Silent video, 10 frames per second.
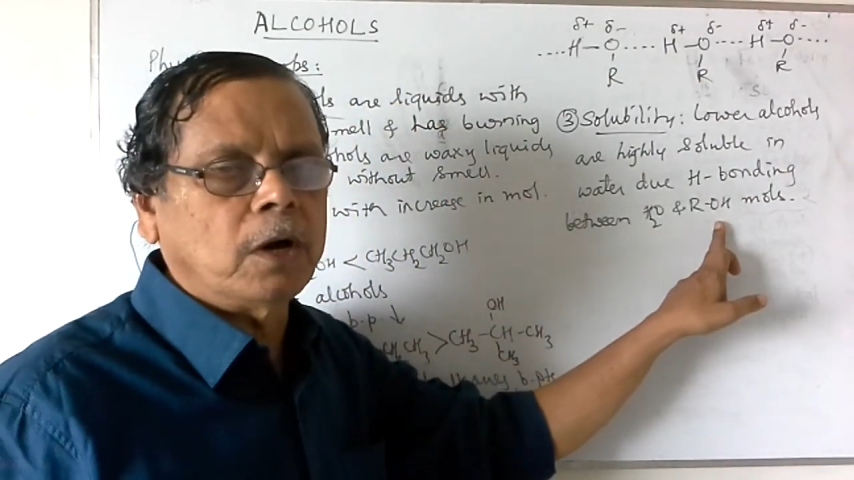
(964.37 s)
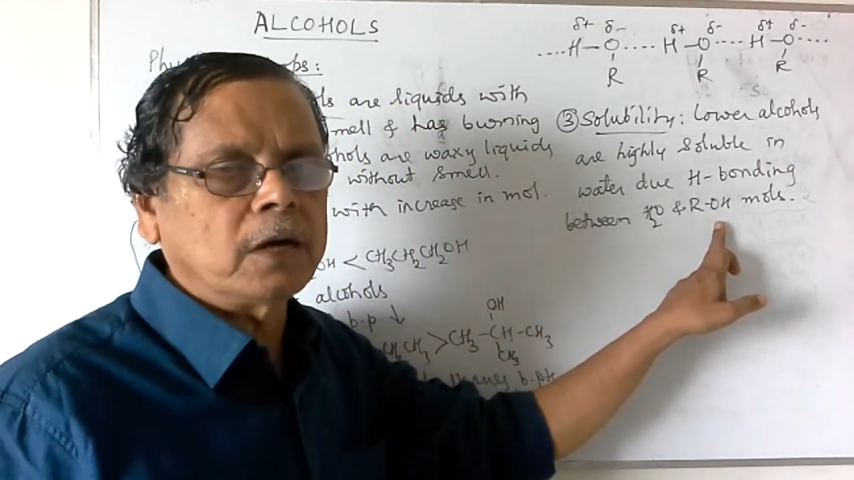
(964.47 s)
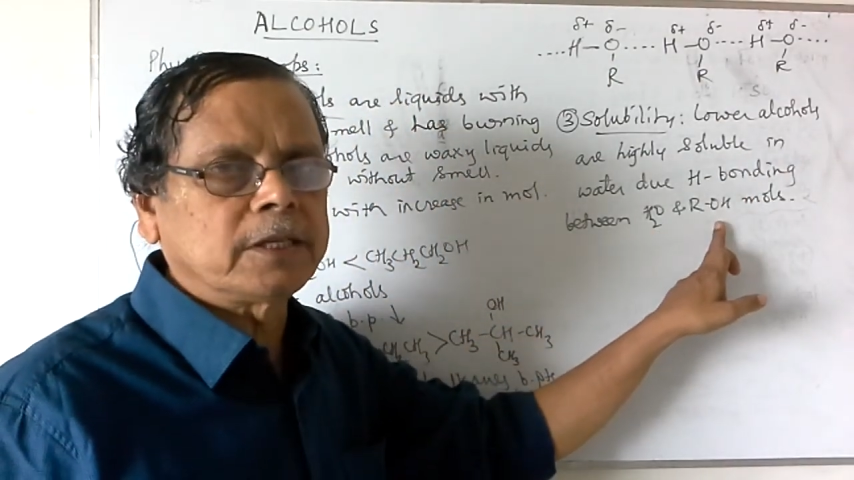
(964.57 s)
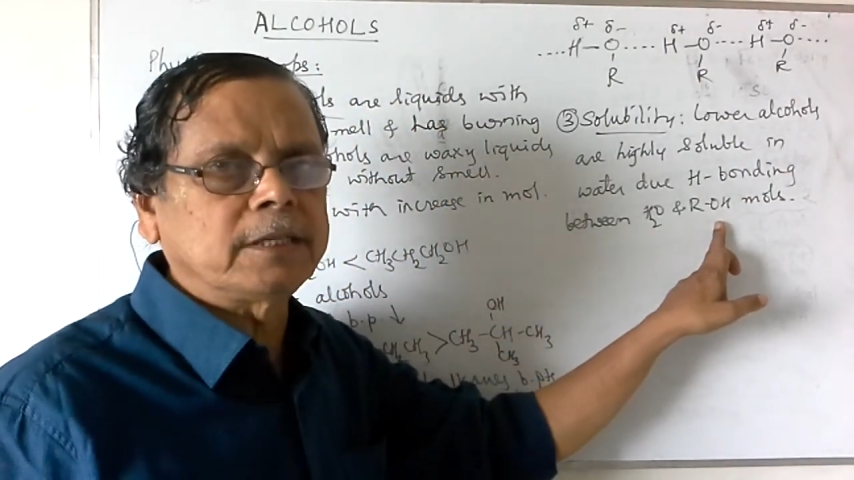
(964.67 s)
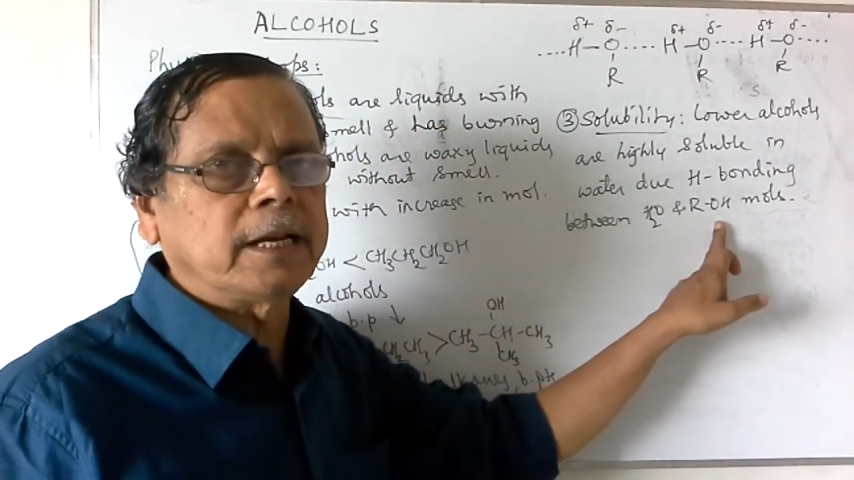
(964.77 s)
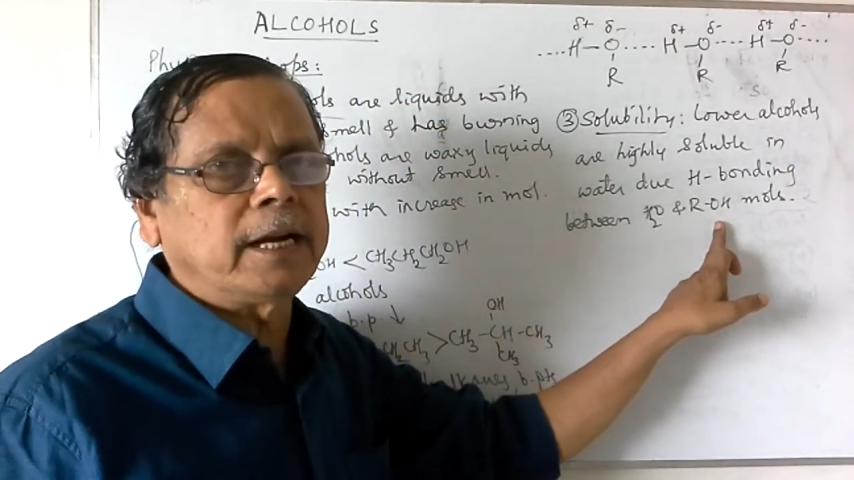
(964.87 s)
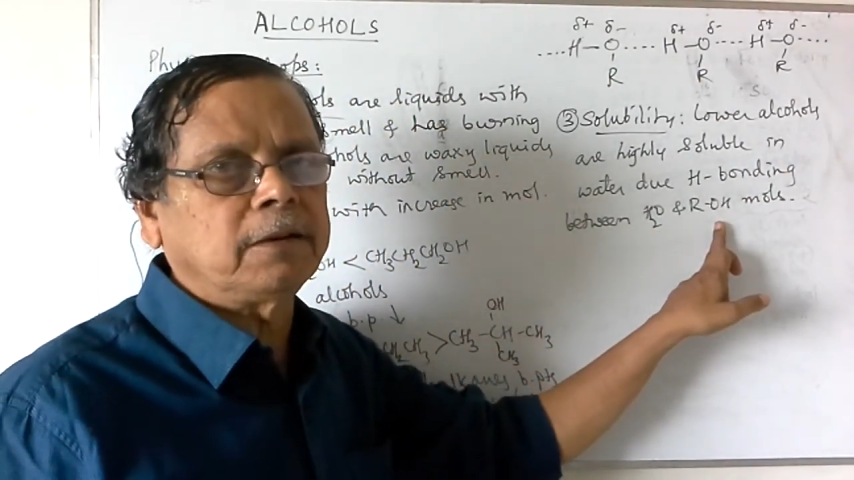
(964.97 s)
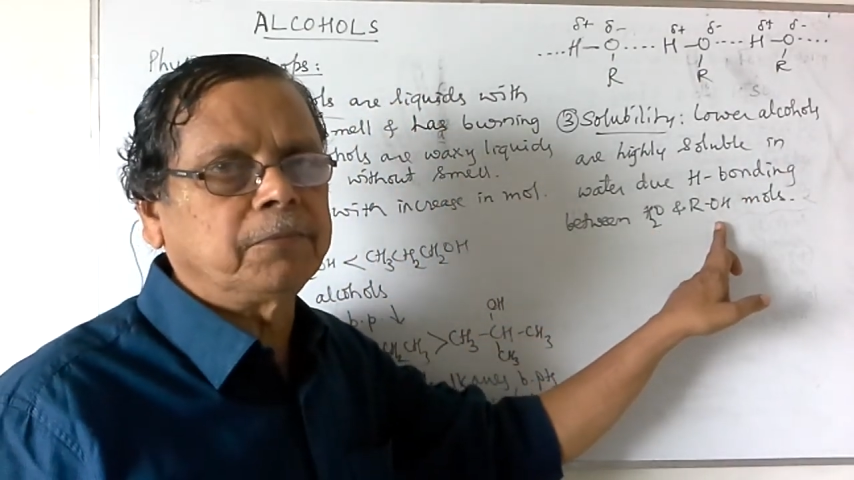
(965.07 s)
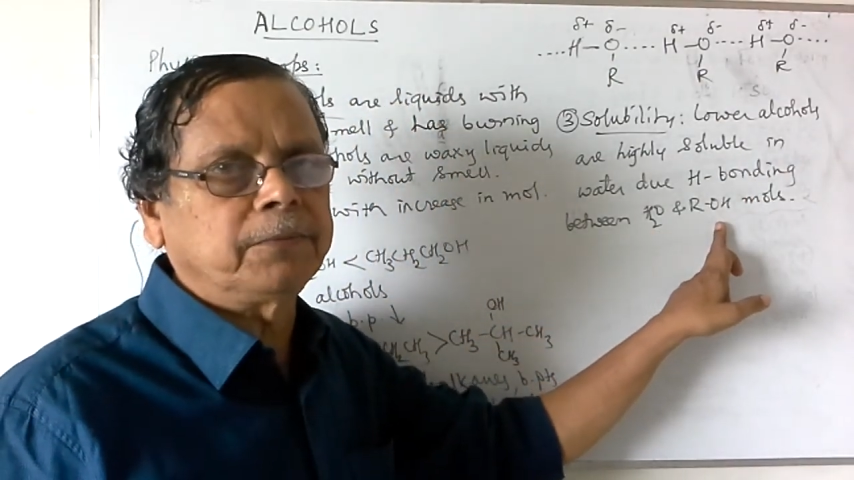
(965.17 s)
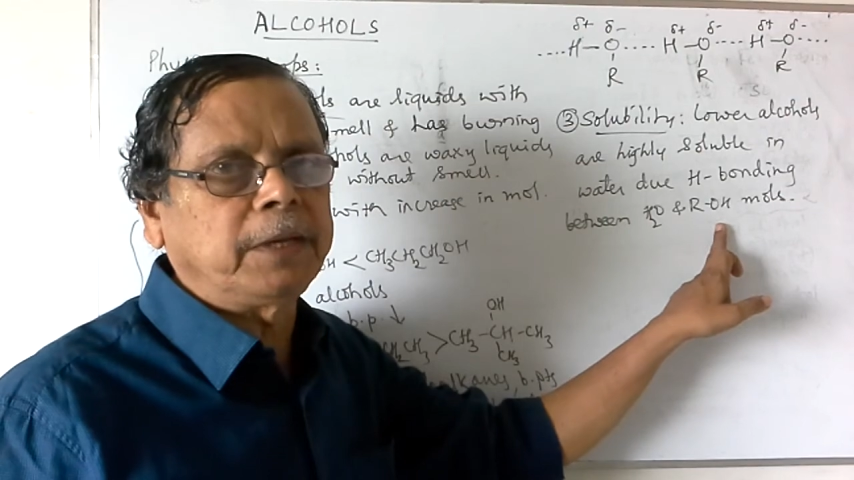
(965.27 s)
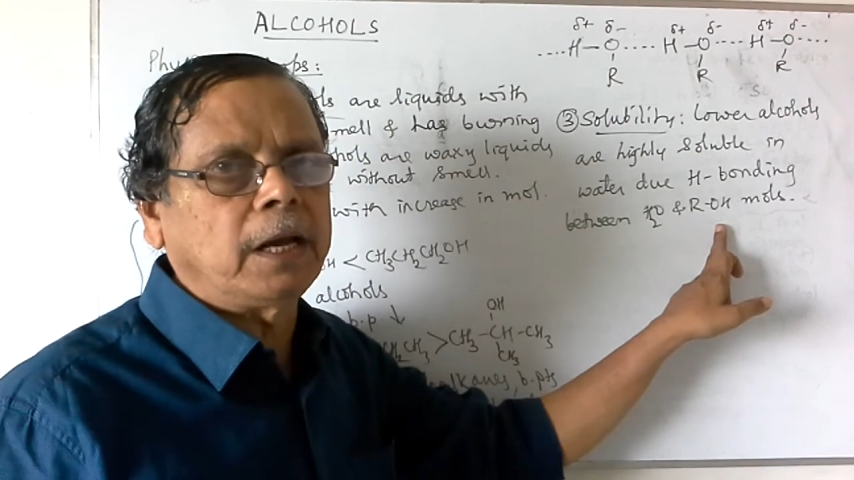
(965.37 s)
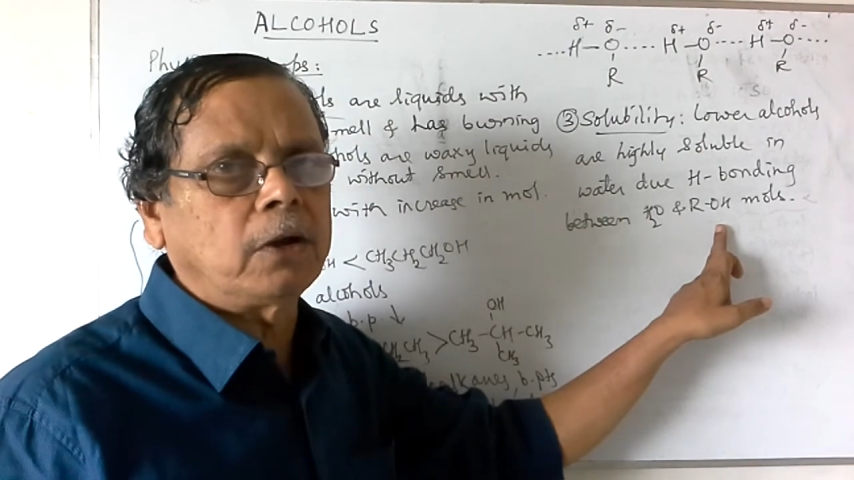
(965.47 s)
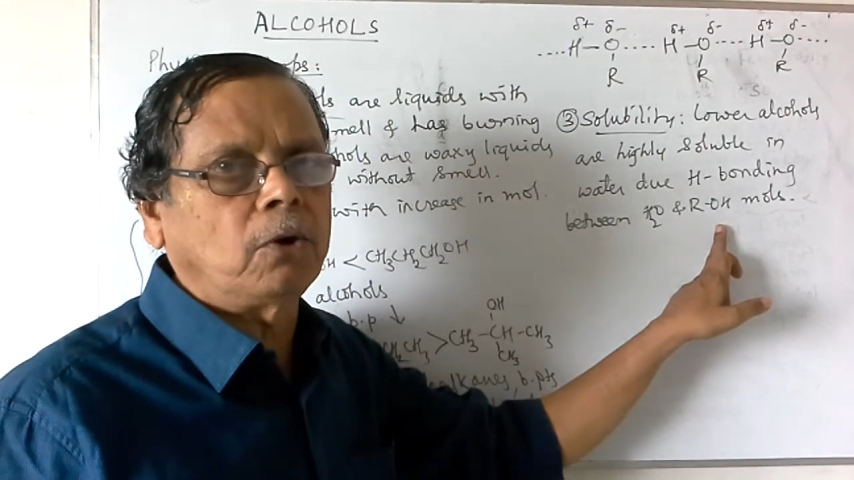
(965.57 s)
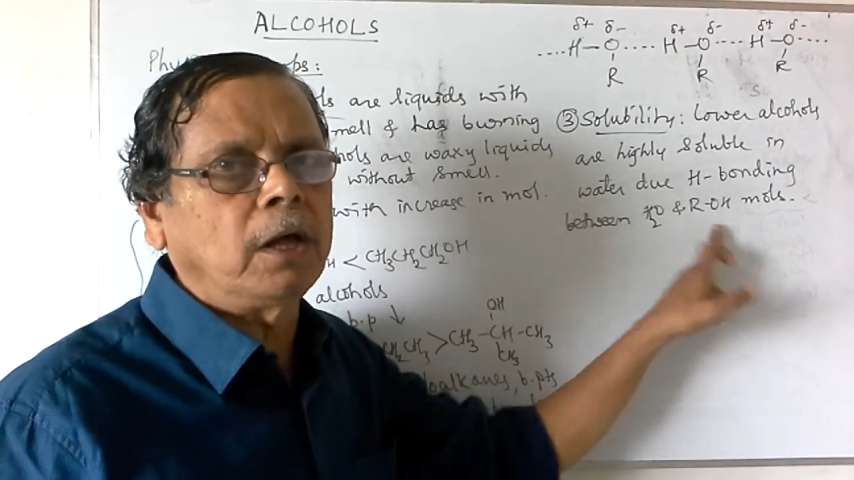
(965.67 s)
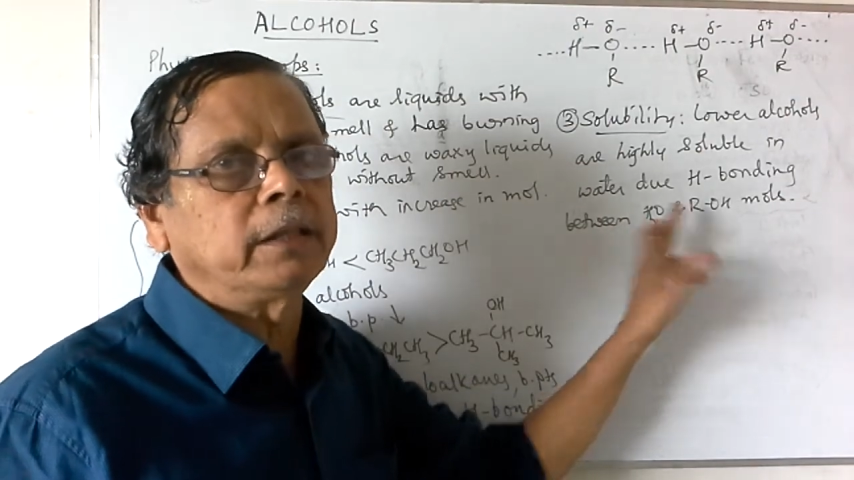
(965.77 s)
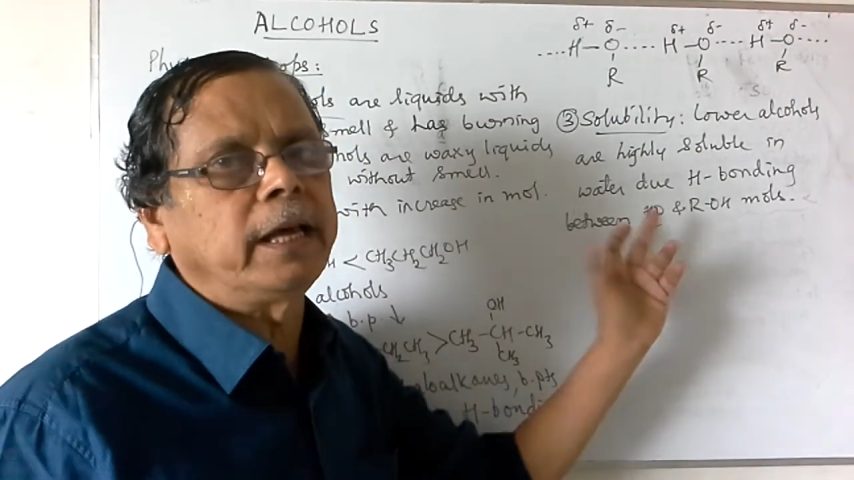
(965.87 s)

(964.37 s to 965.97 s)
oxygen atom of the alcohol,